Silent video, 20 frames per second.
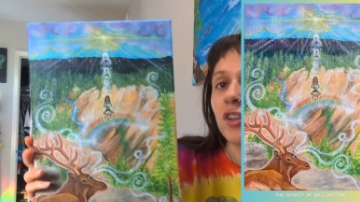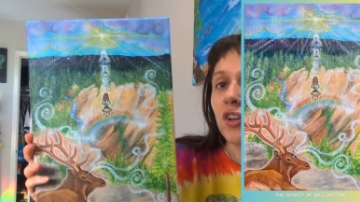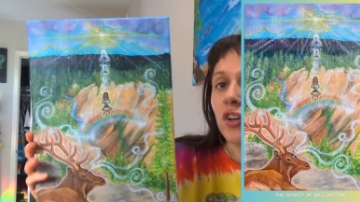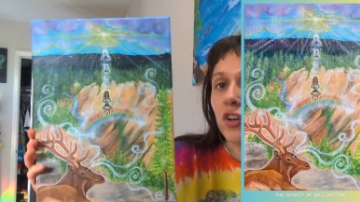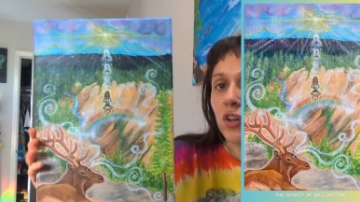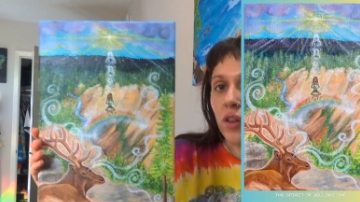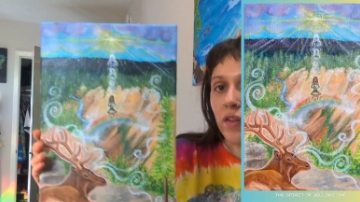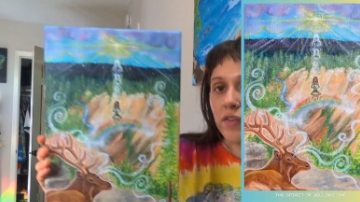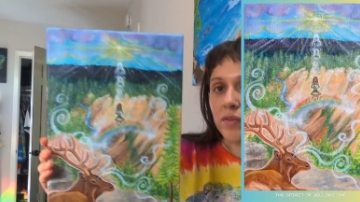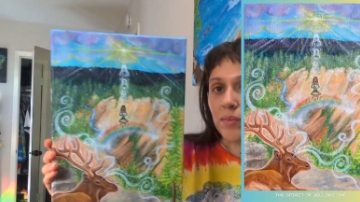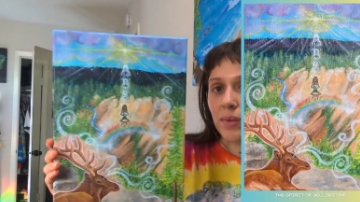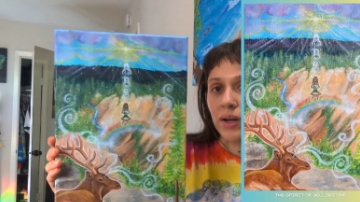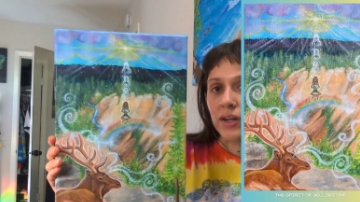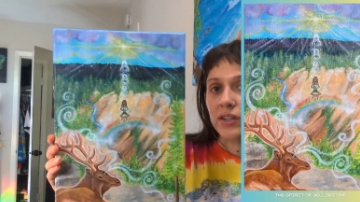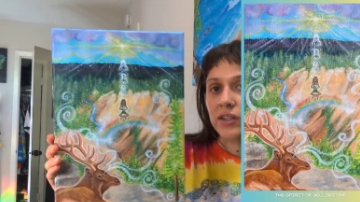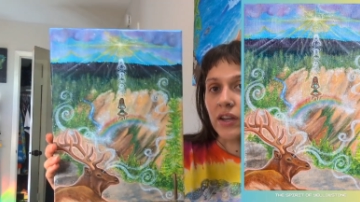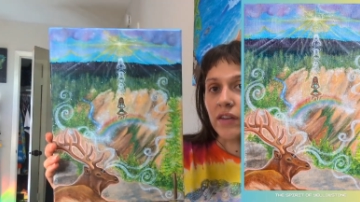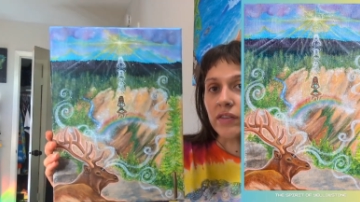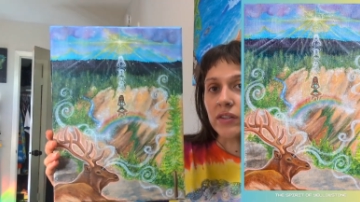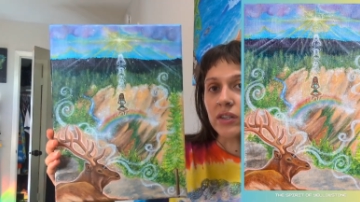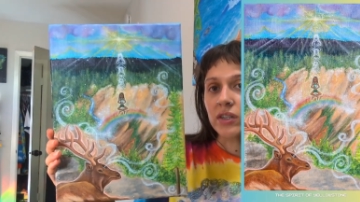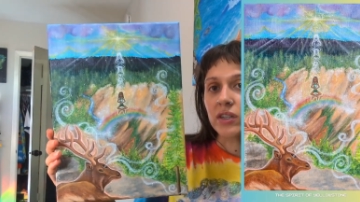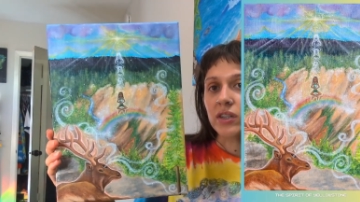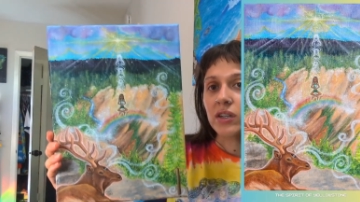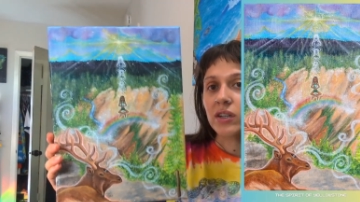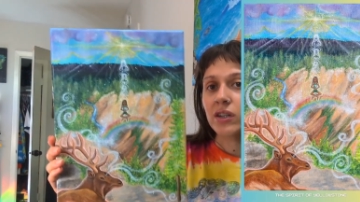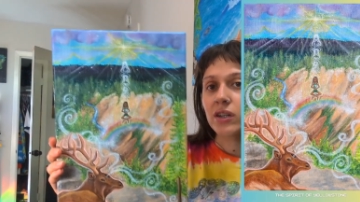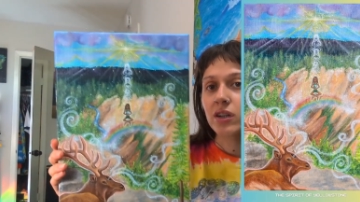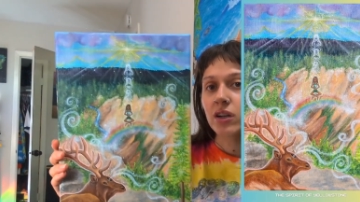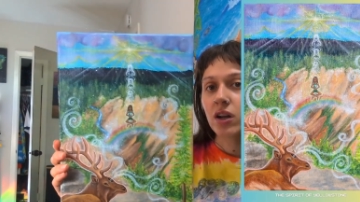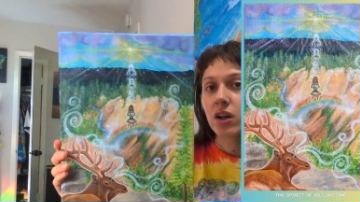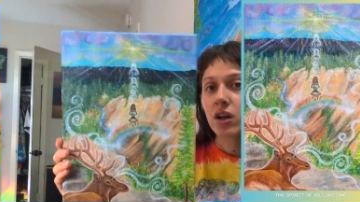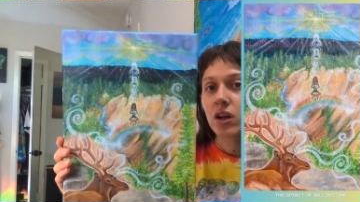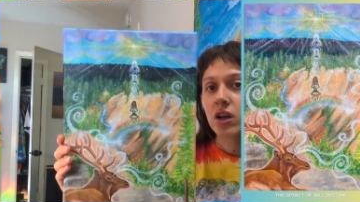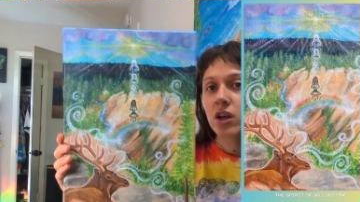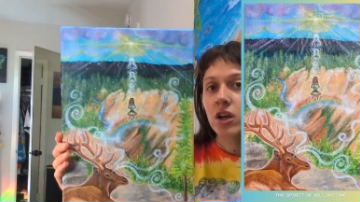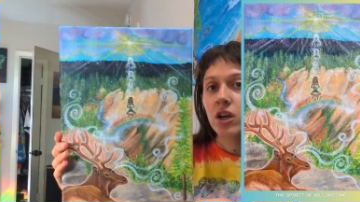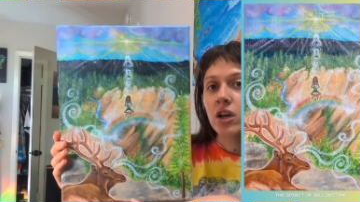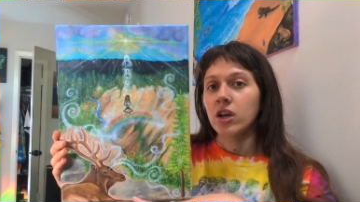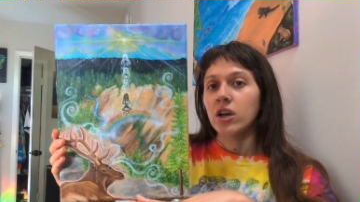they're 11 by 17
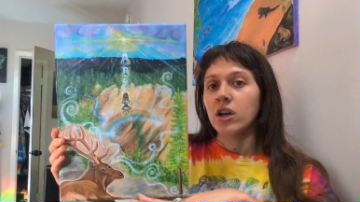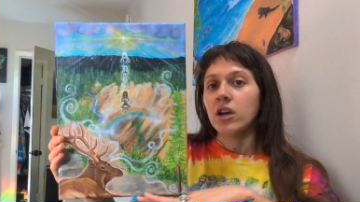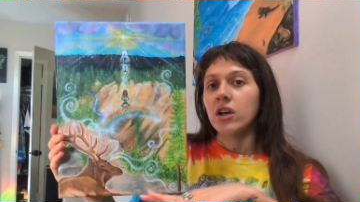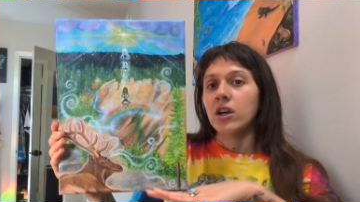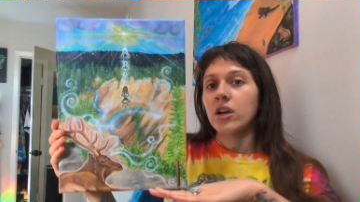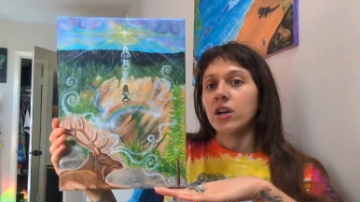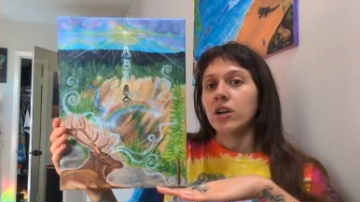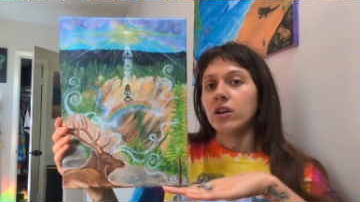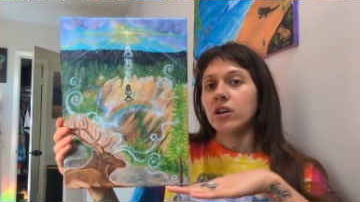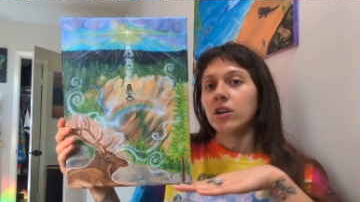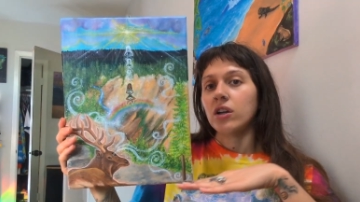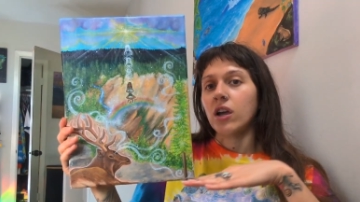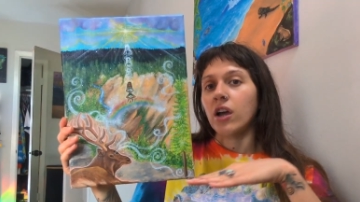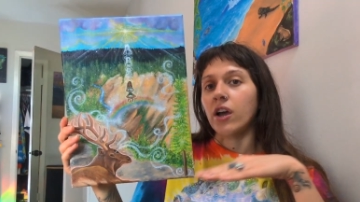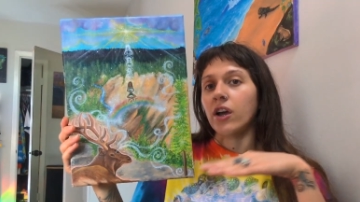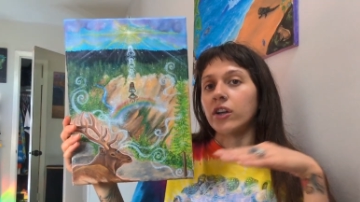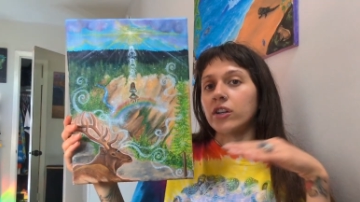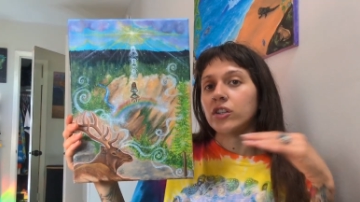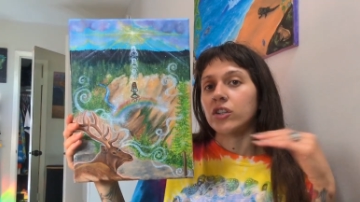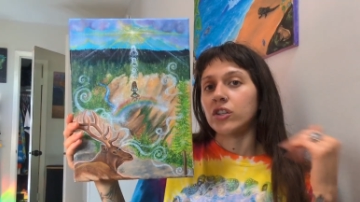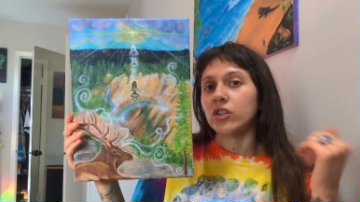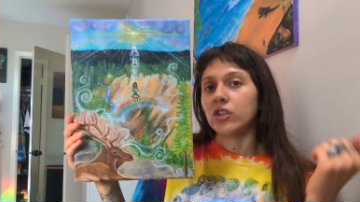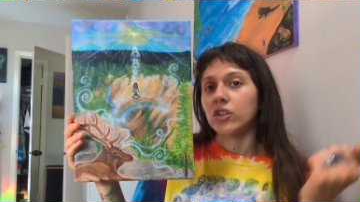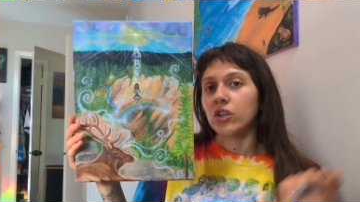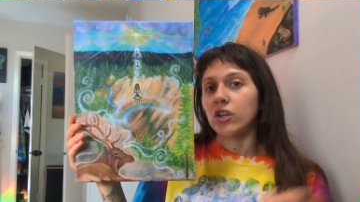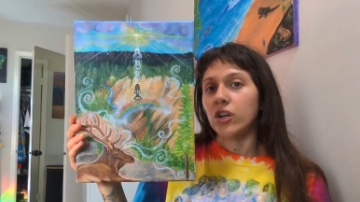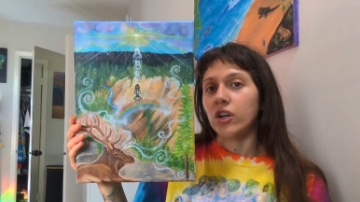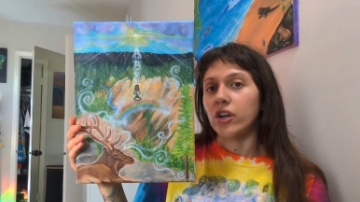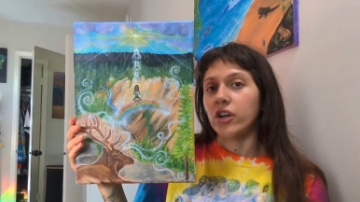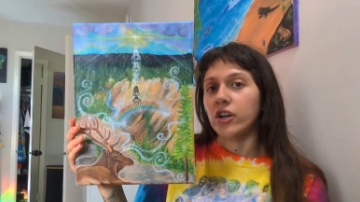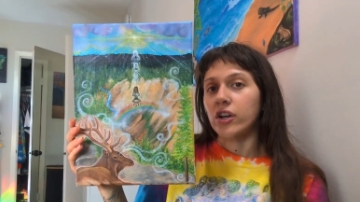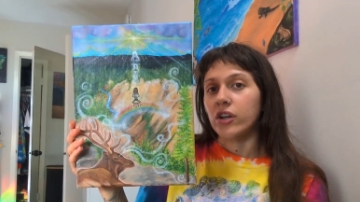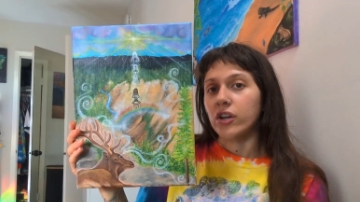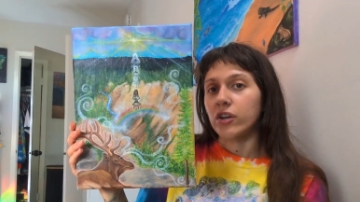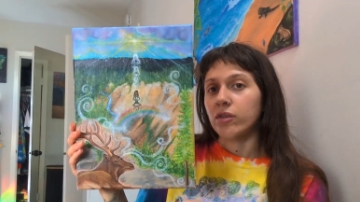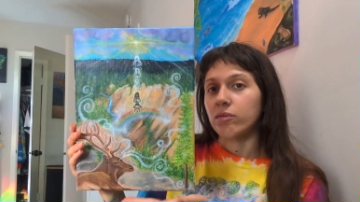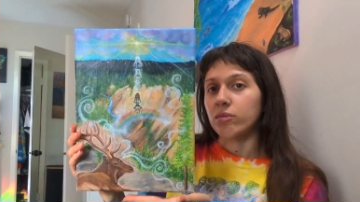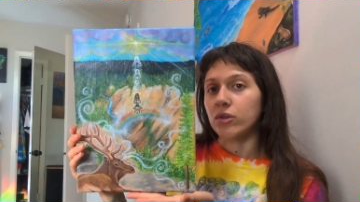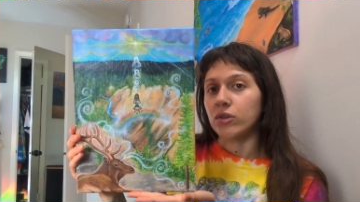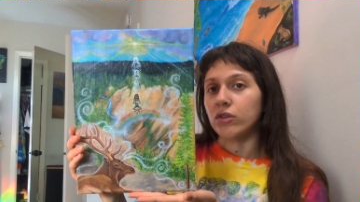at
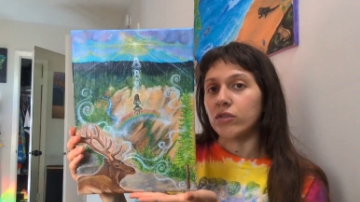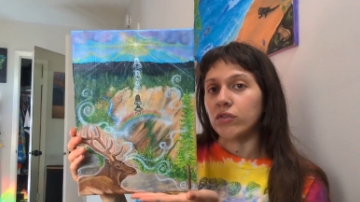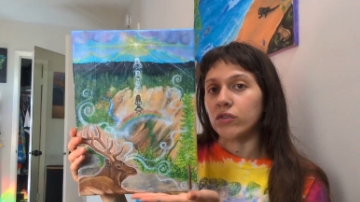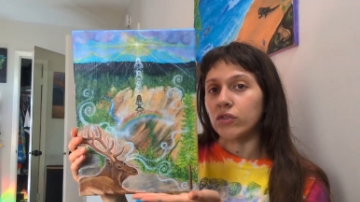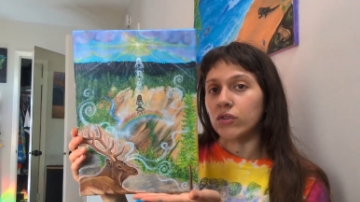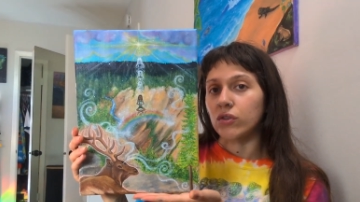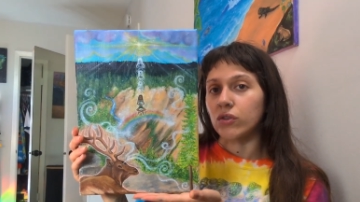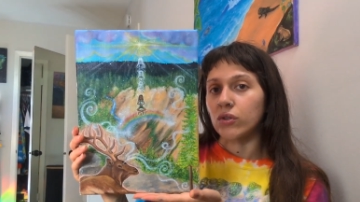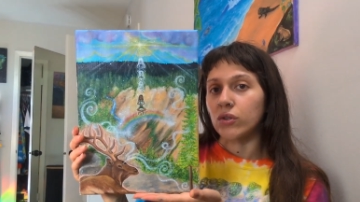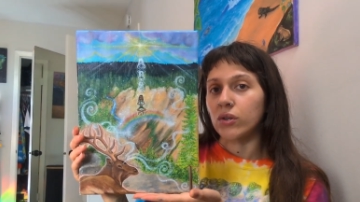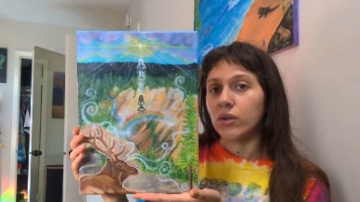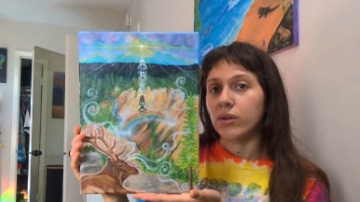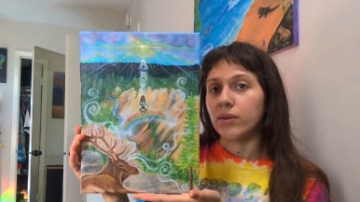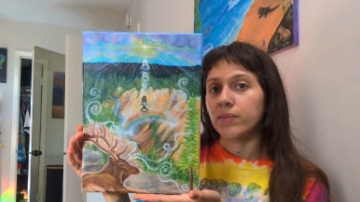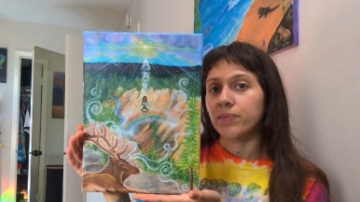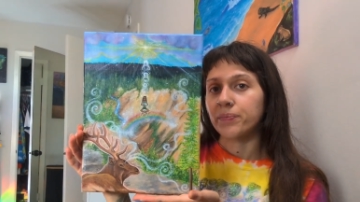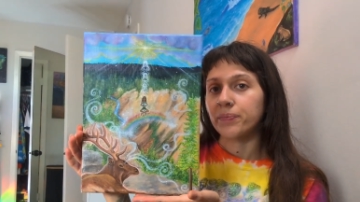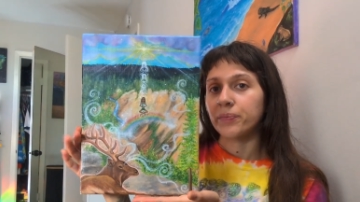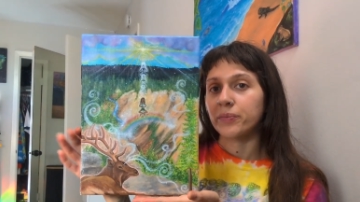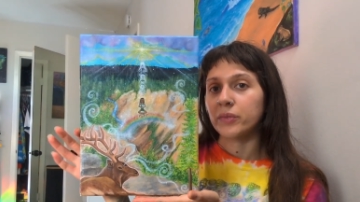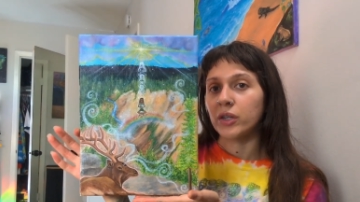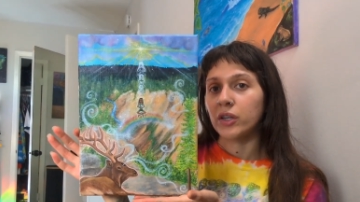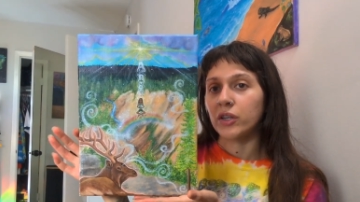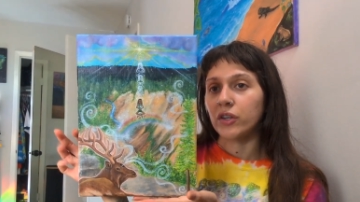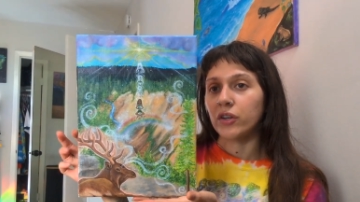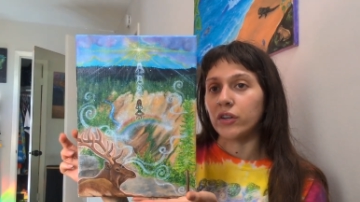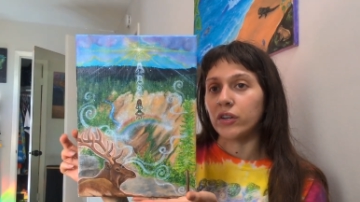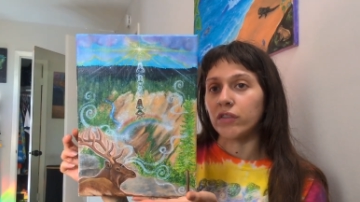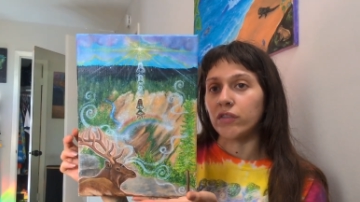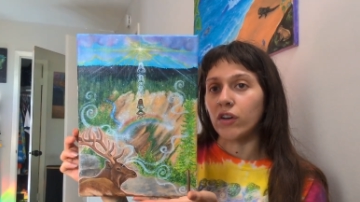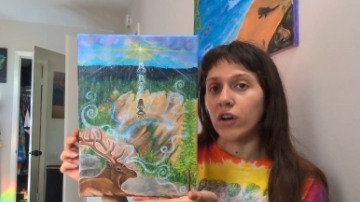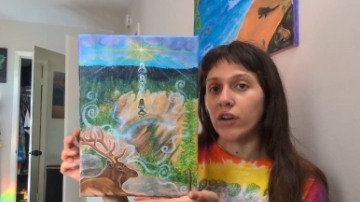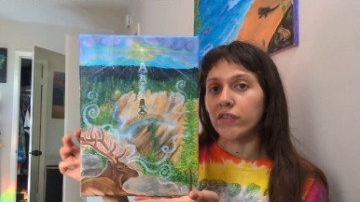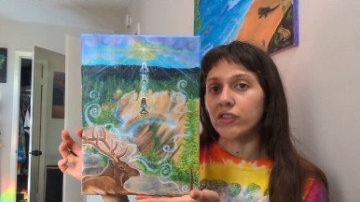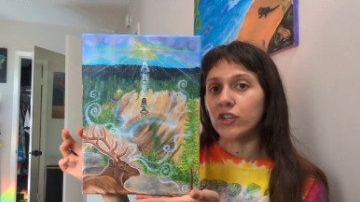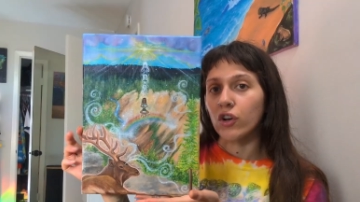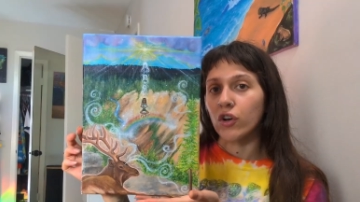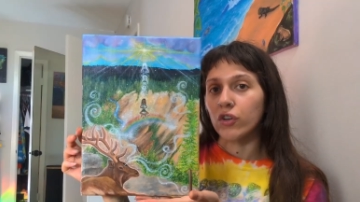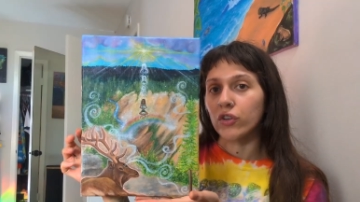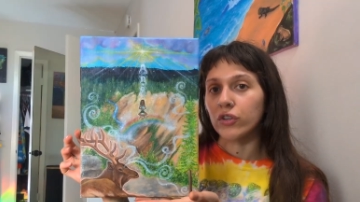a beautiful
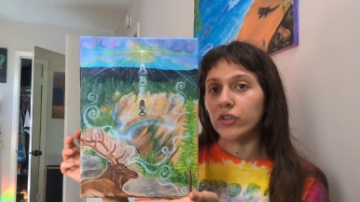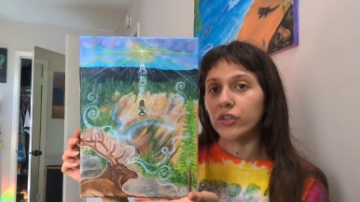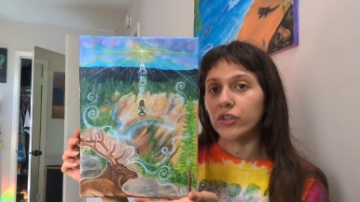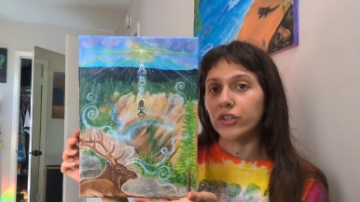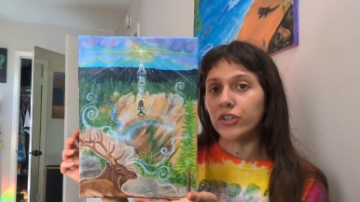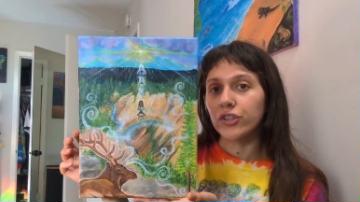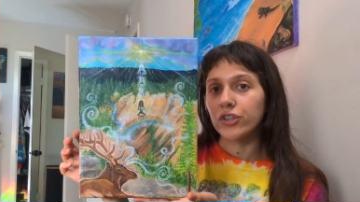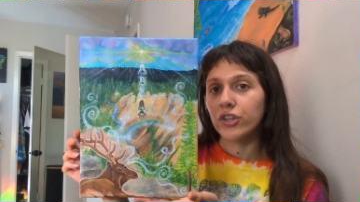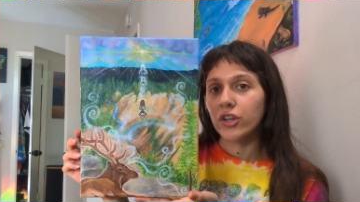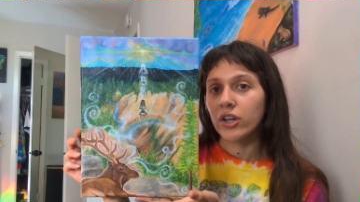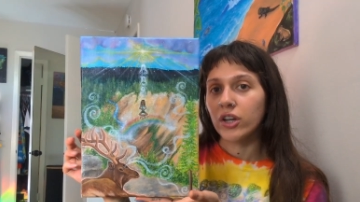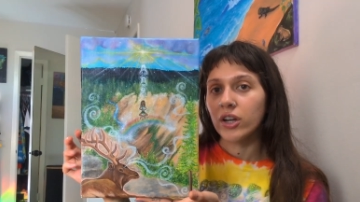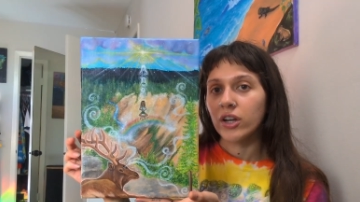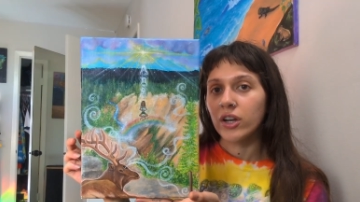$35.